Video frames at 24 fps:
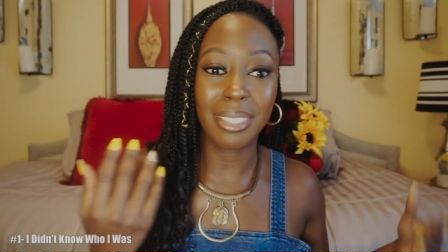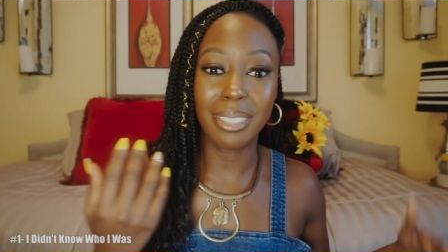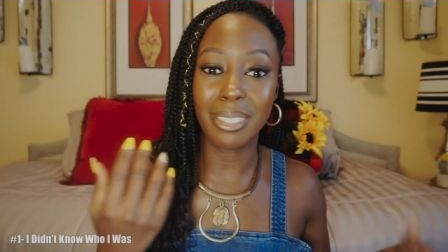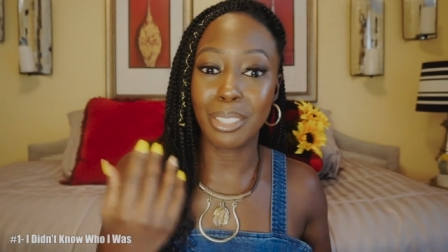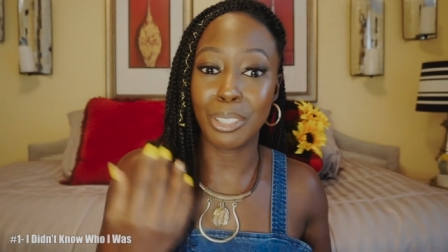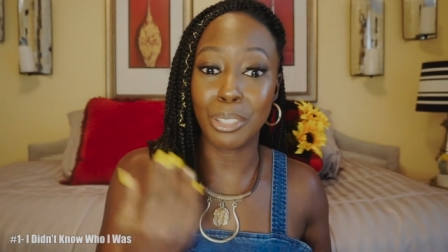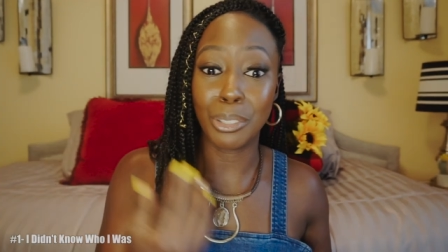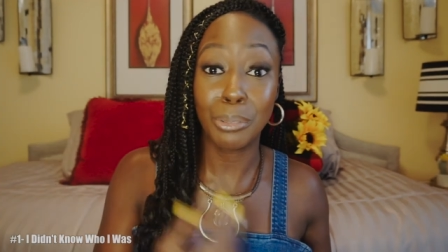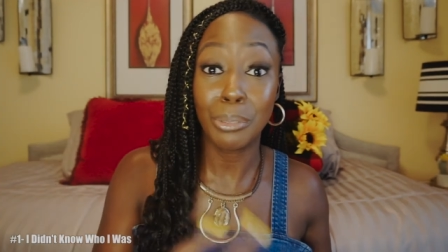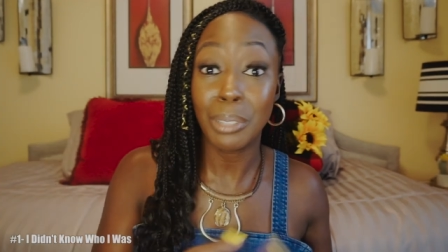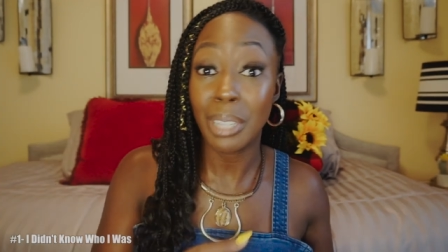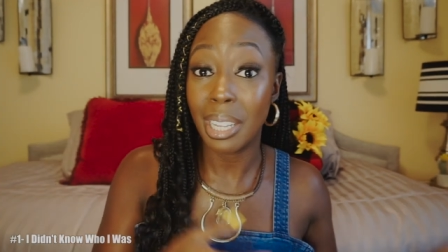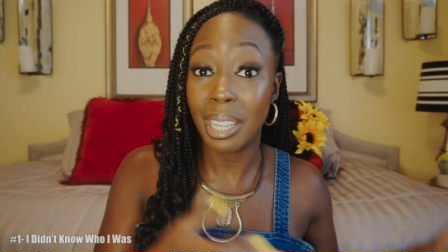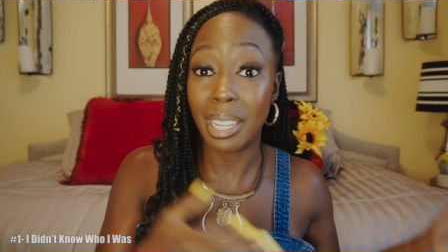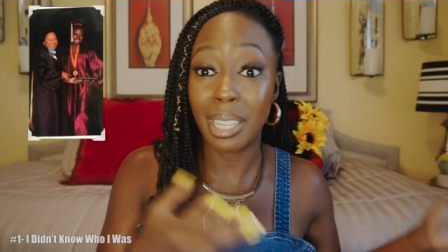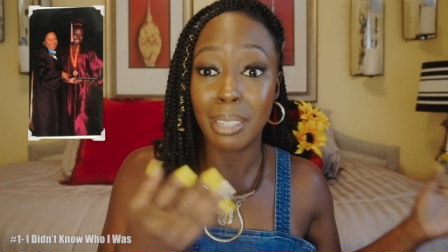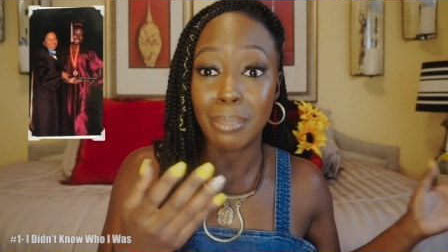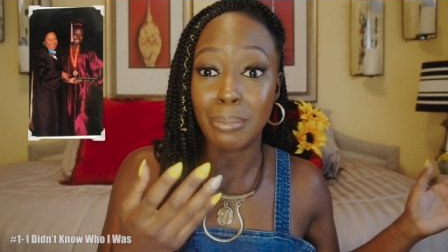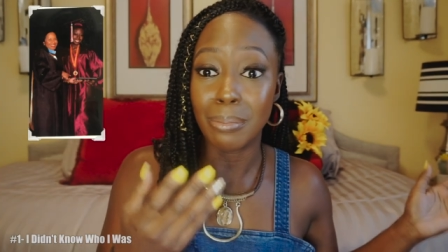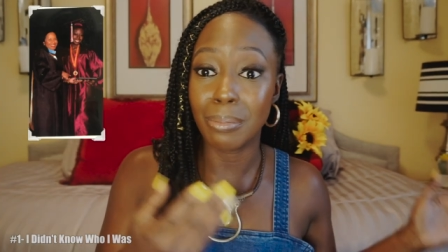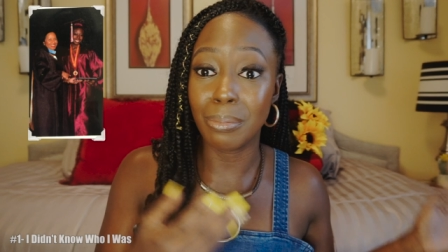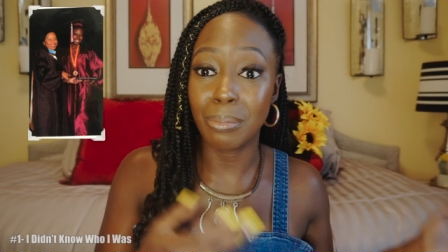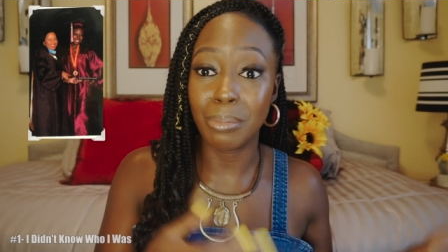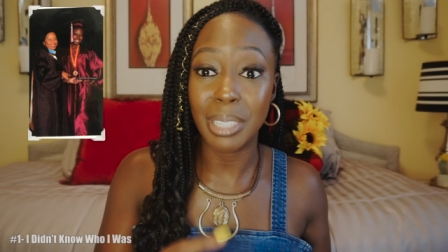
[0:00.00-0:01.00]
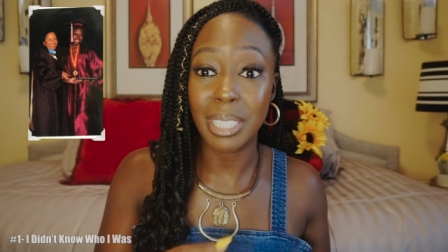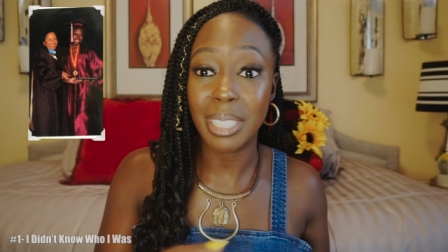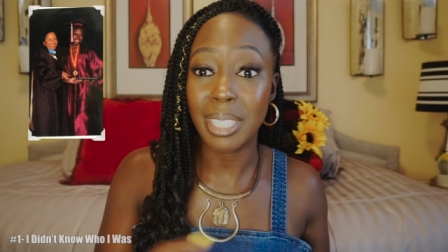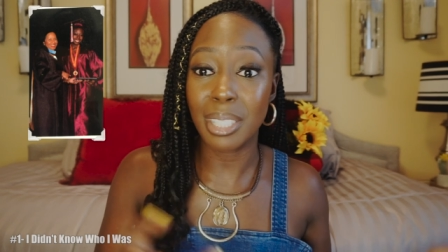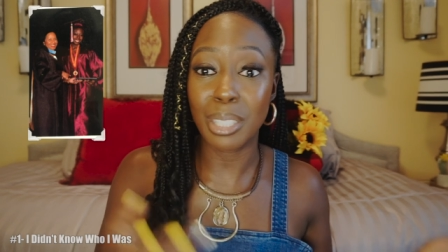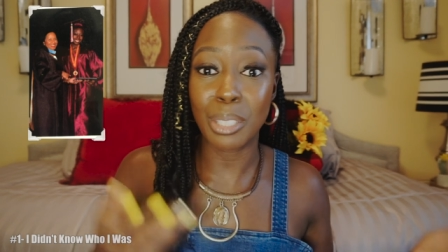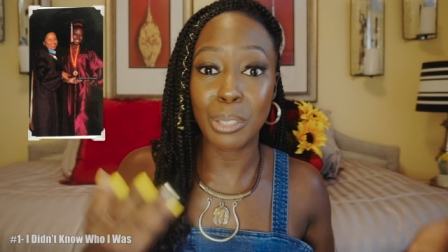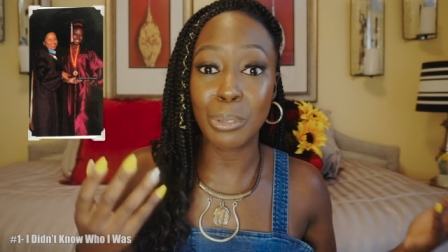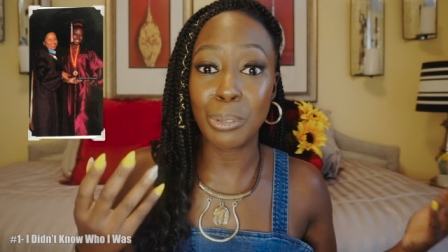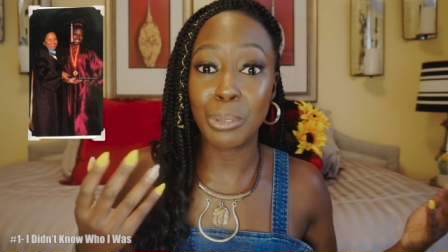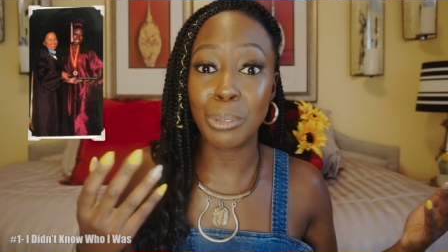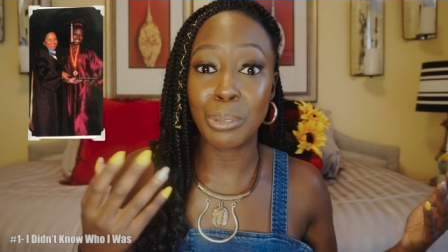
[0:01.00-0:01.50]
Grew up, went to
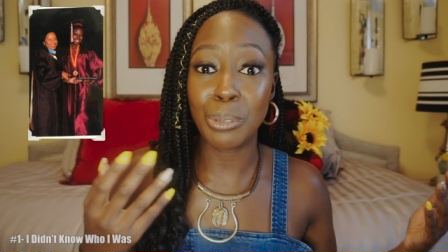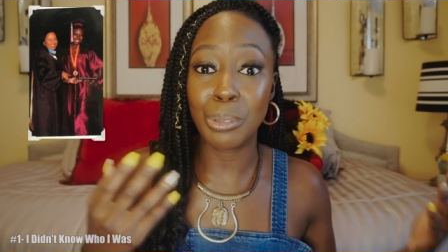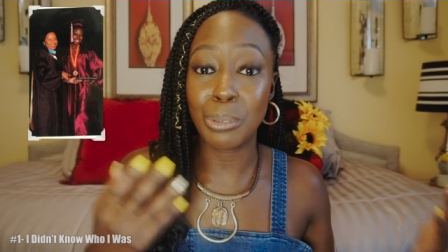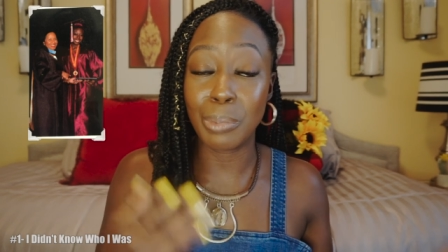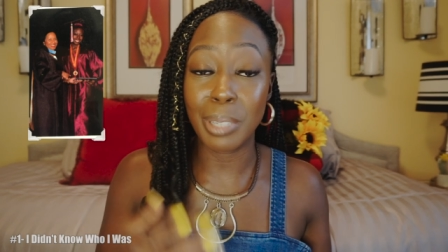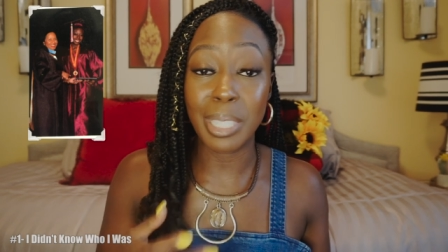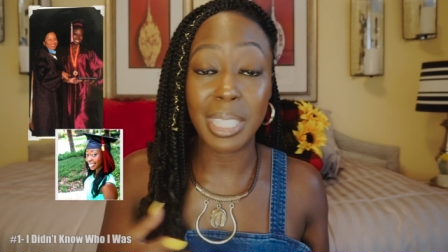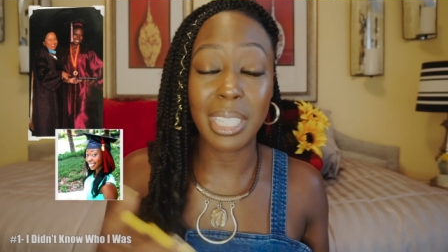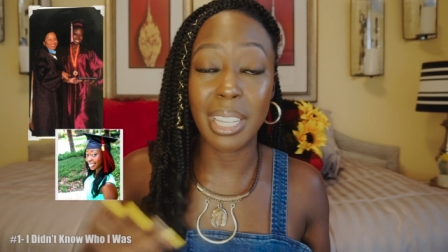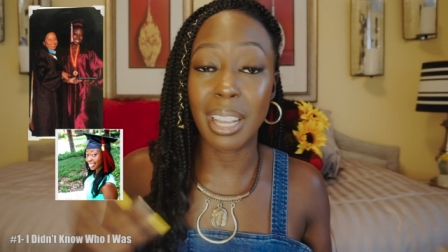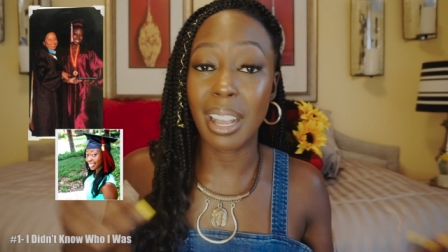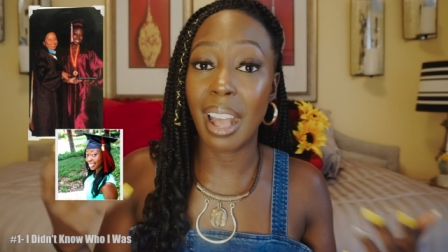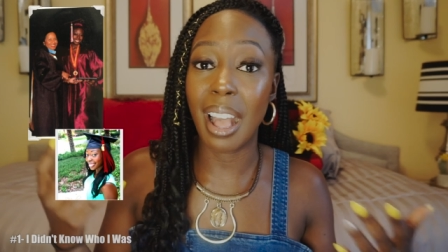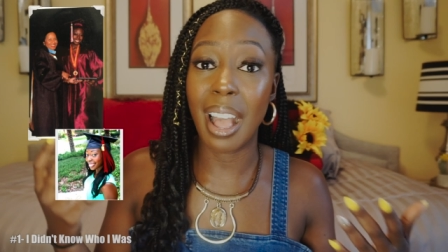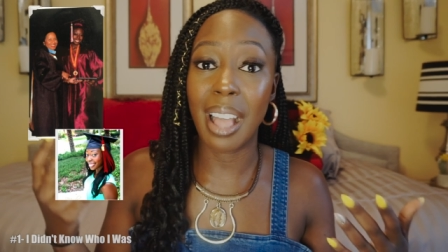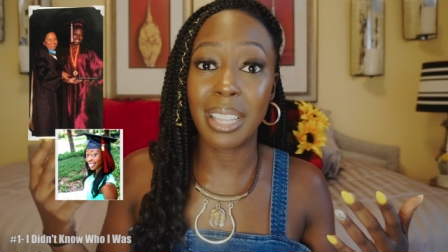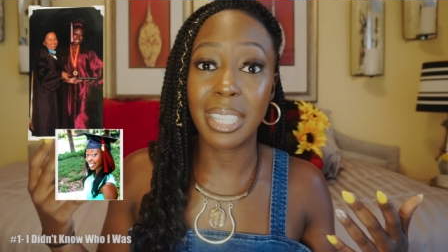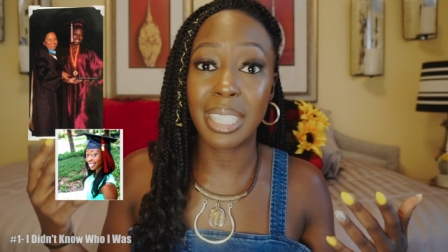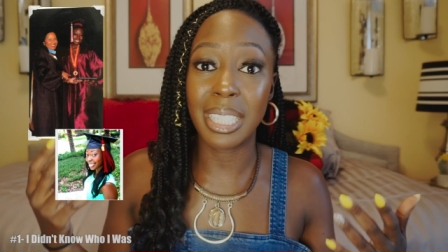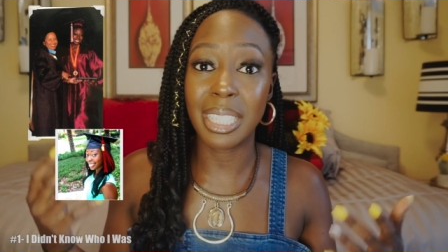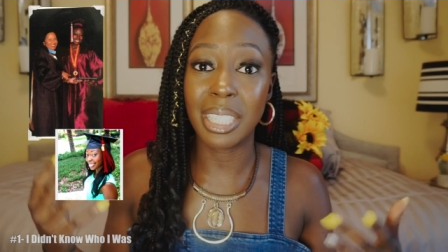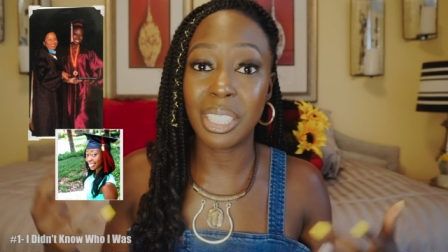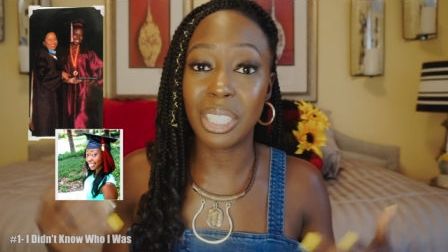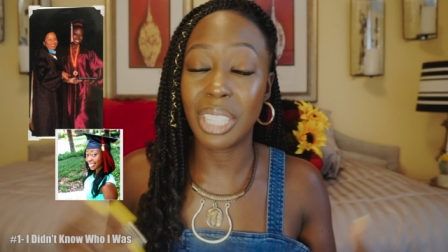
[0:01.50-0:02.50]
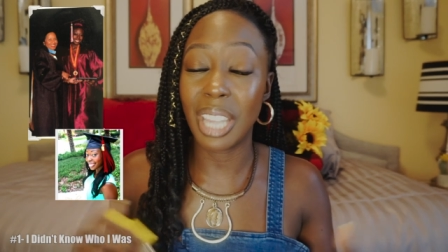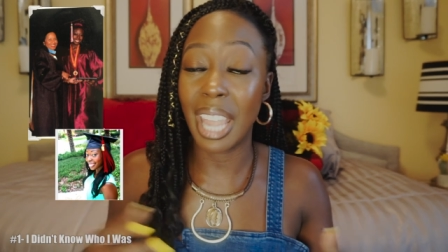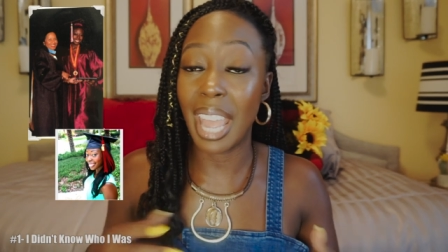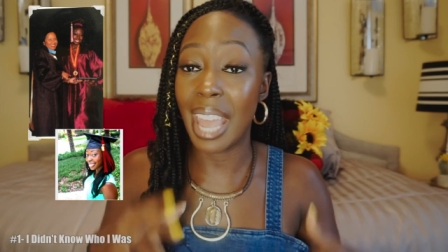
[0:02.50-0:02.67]
school, went to college,